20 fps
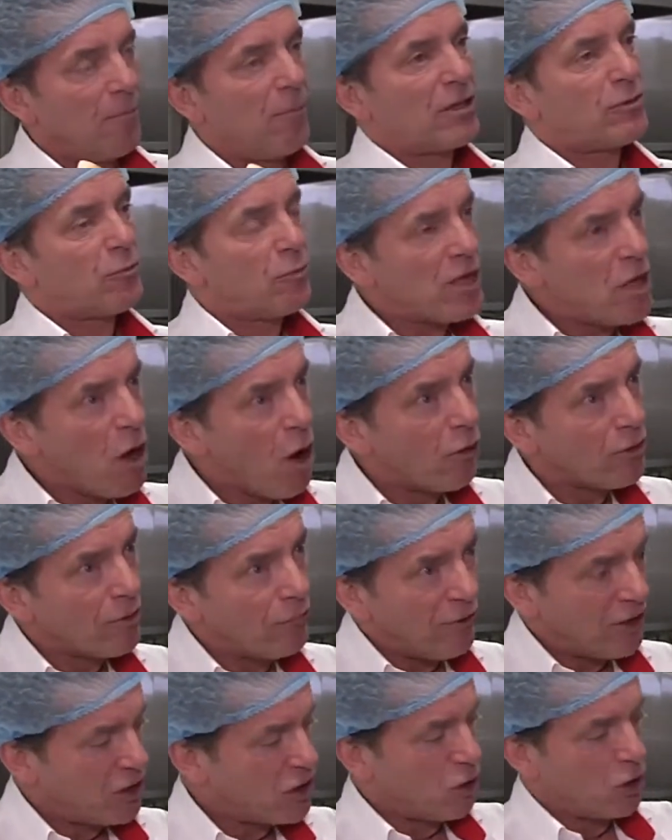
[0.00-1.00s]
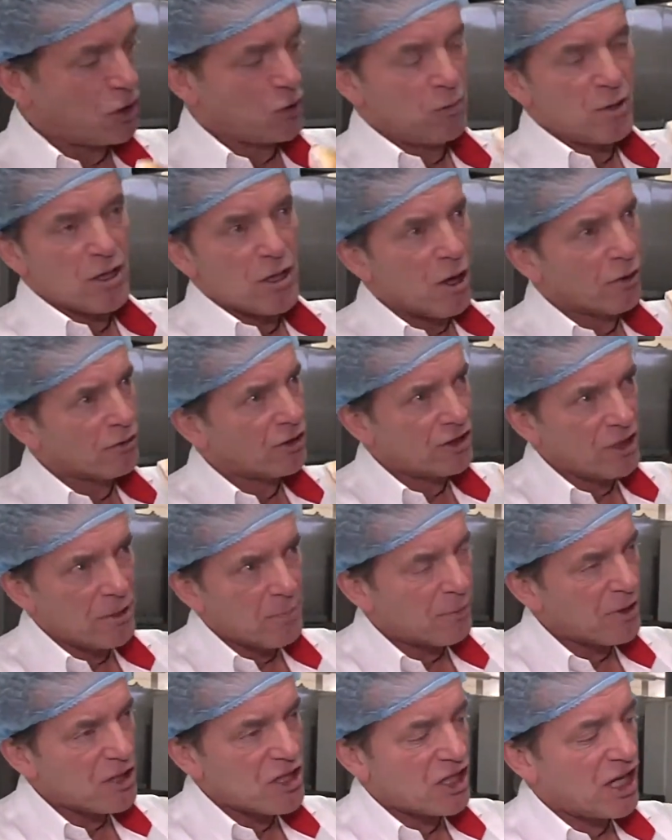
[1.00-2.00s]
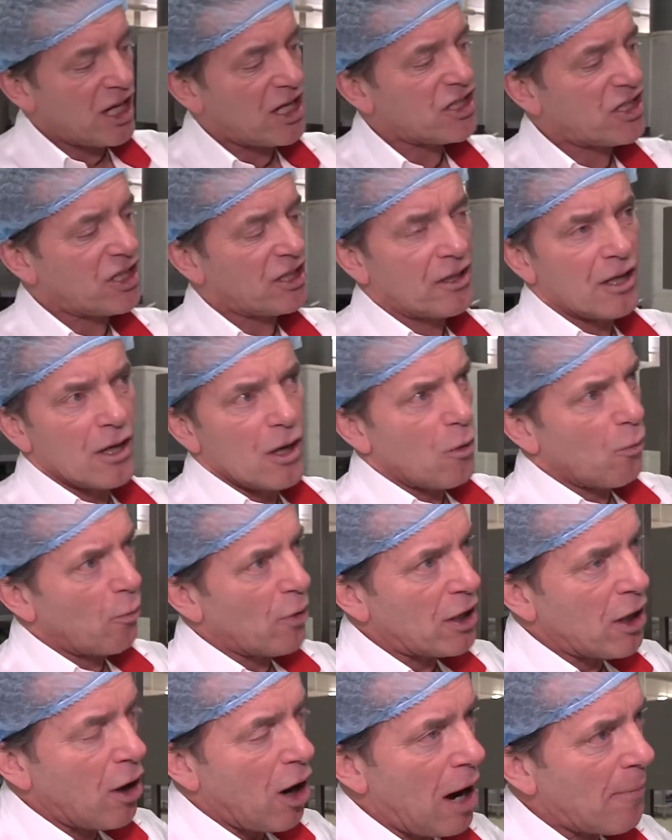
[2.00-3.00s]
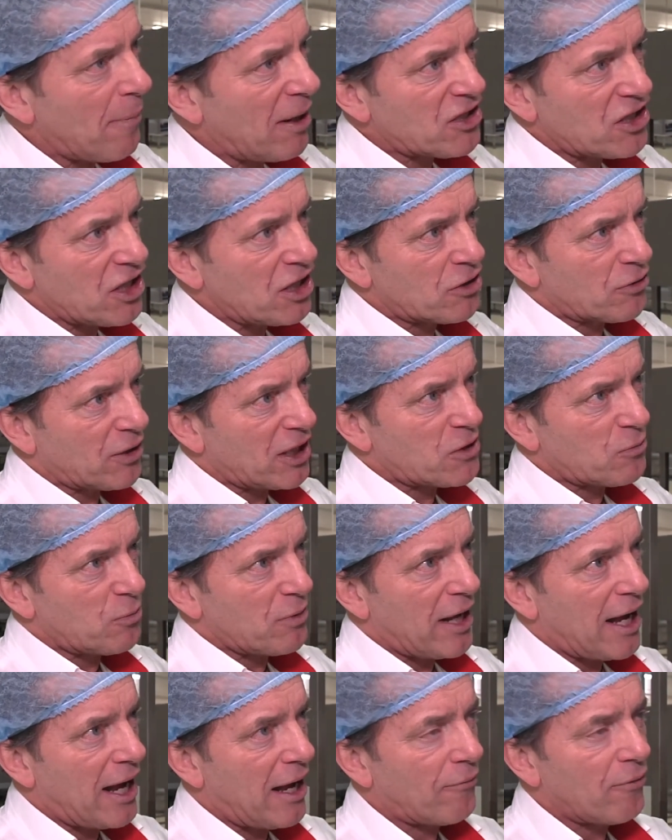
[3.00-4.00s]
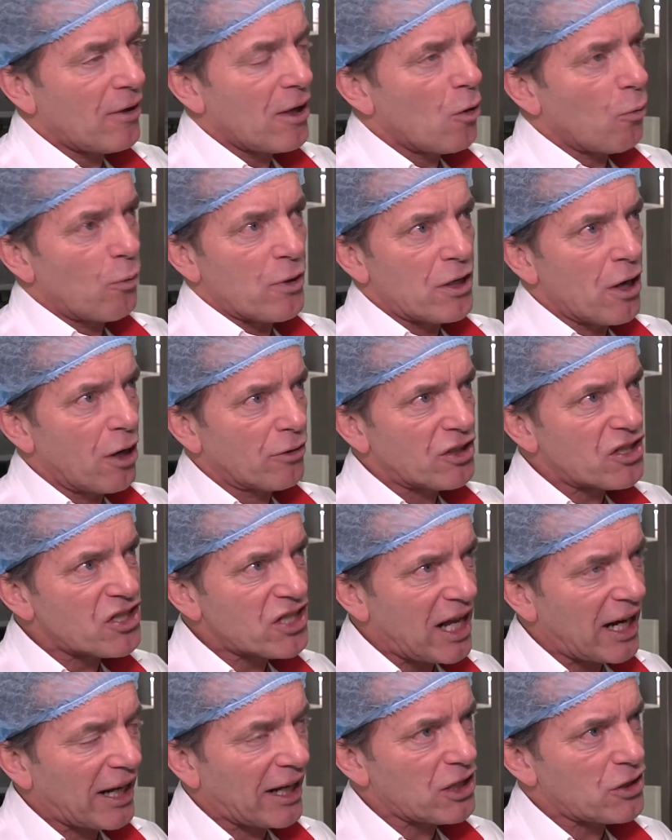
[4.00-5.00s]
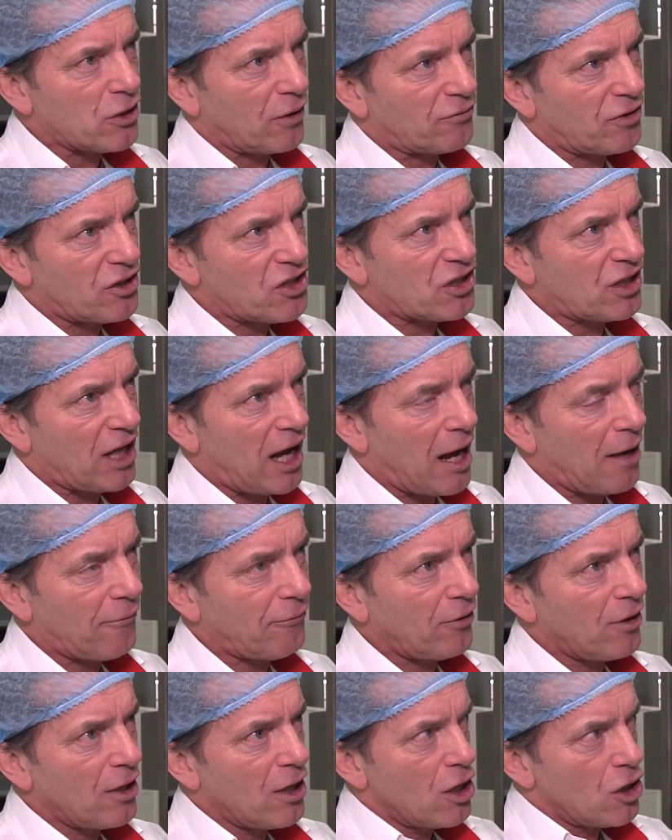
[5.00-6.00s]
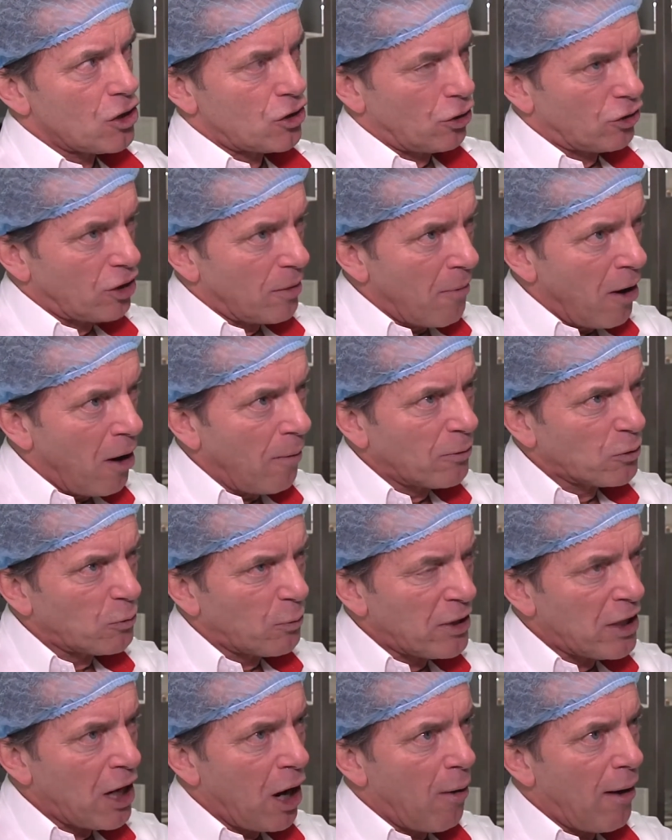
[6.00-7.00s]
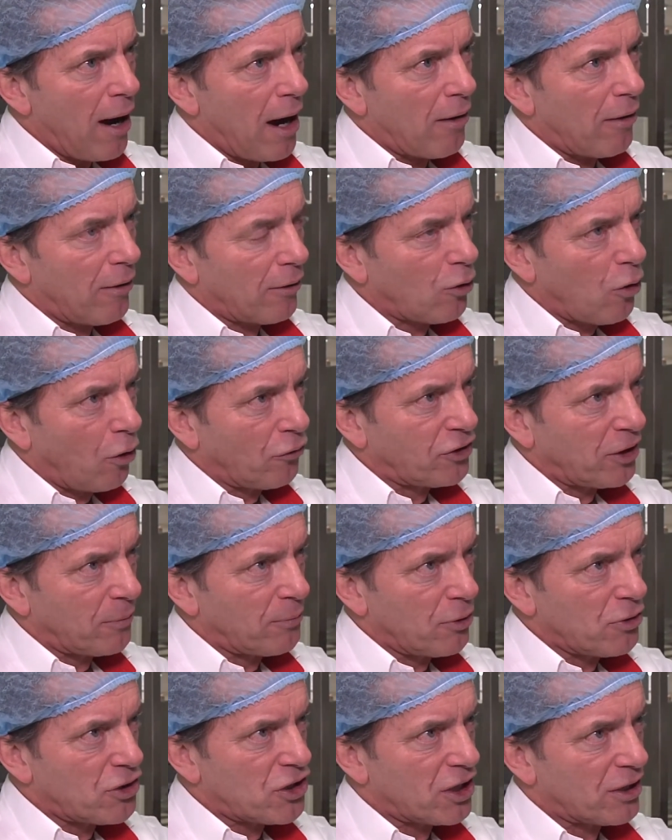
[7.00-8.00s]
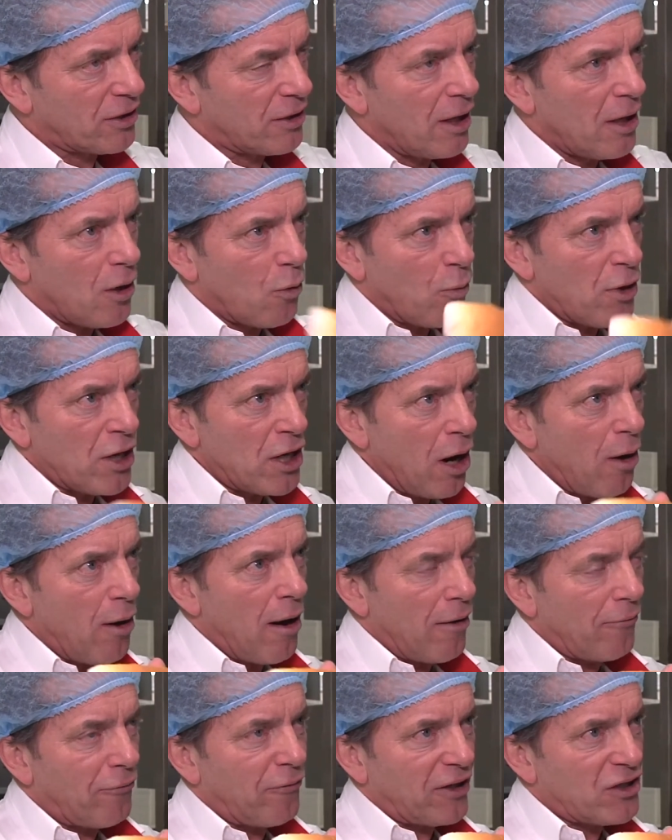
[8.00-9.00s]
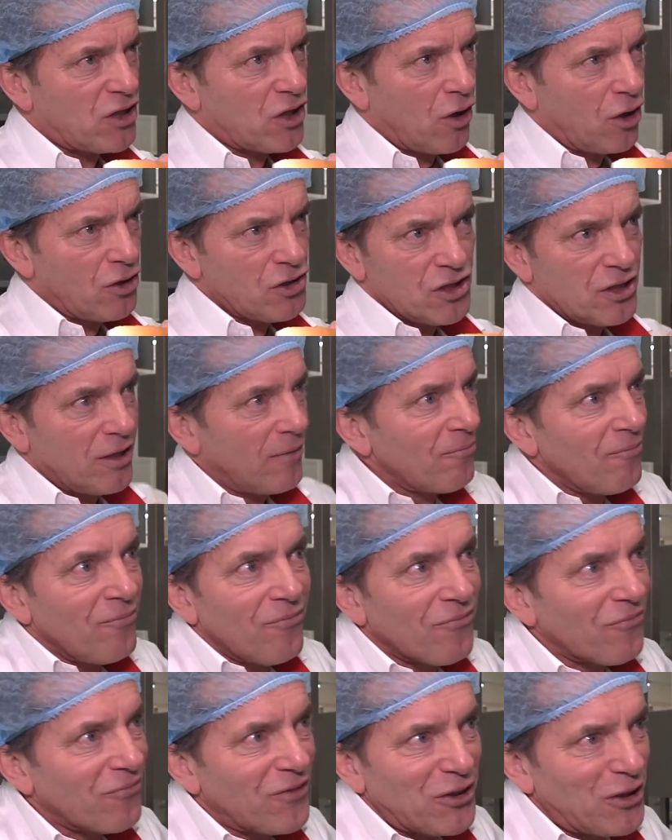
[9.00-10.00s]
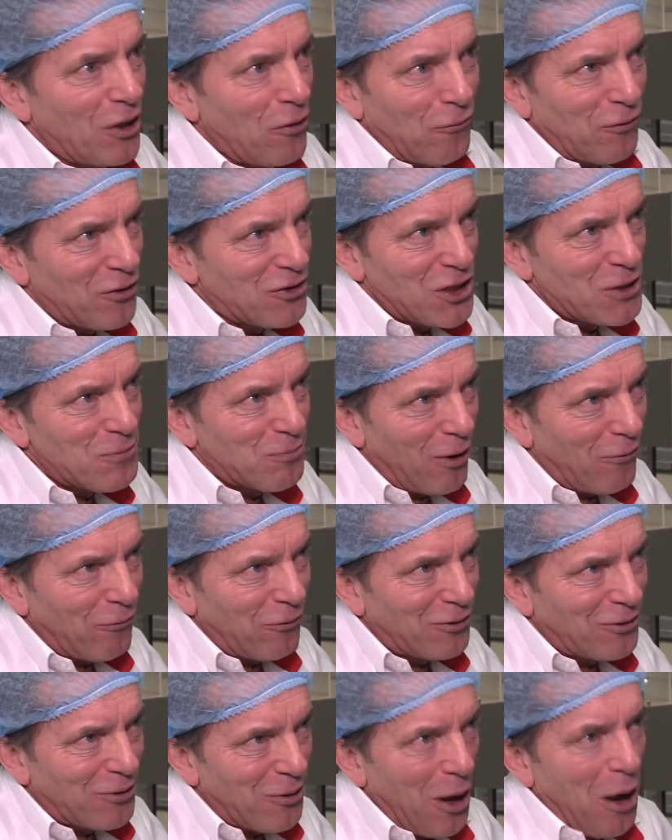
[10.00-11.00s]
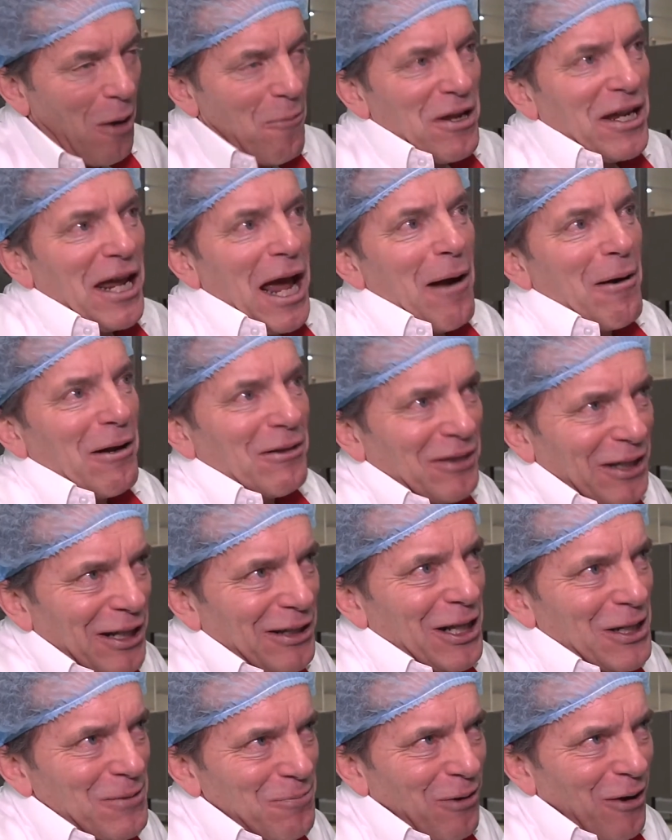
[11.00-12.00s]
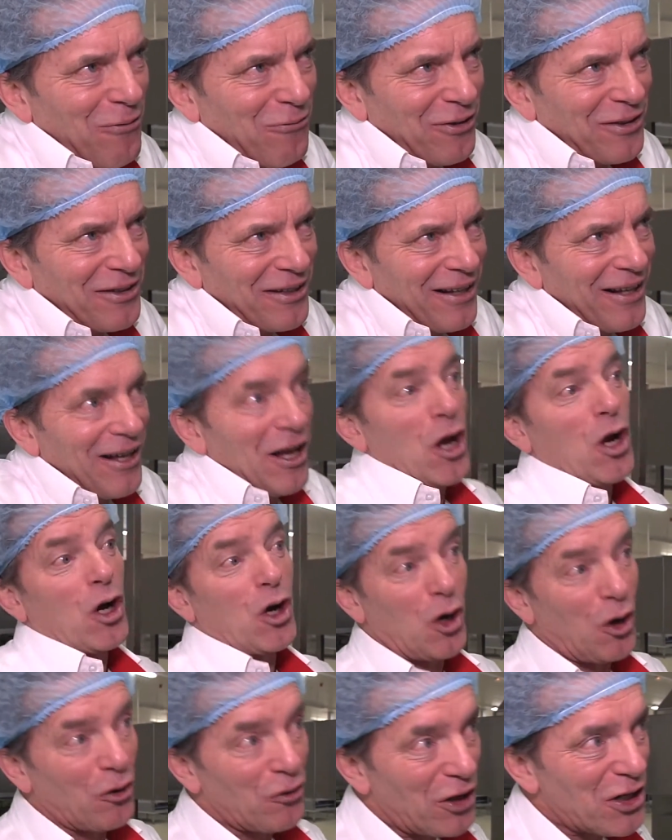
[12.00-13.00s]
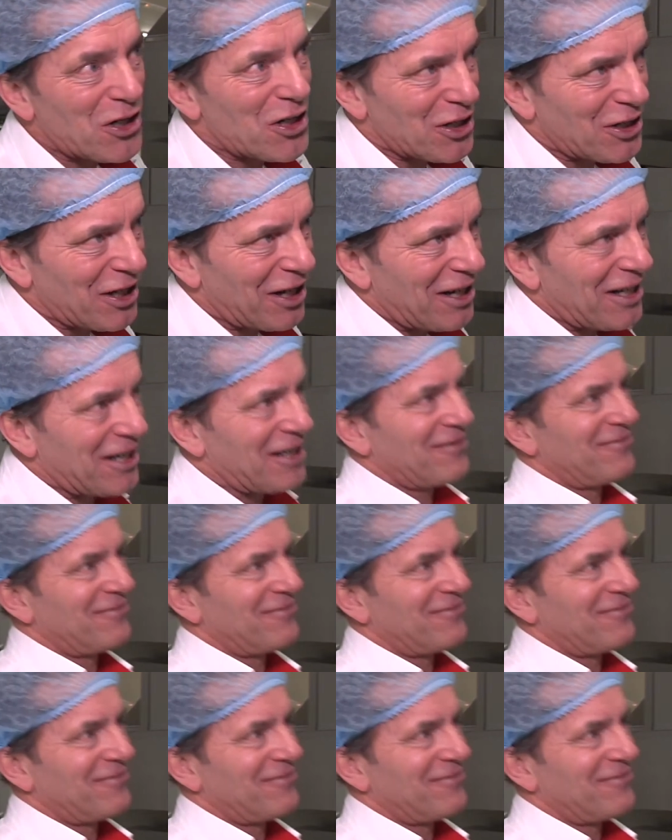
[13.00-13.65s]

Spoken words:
But we know the fixed cost, we know the depreciation, we know how much interest we have, we know the salaries of the staff. So the moment we know our contribution, we know our fixed cost, the difference is profit. And we guarantee this profit, conditionally.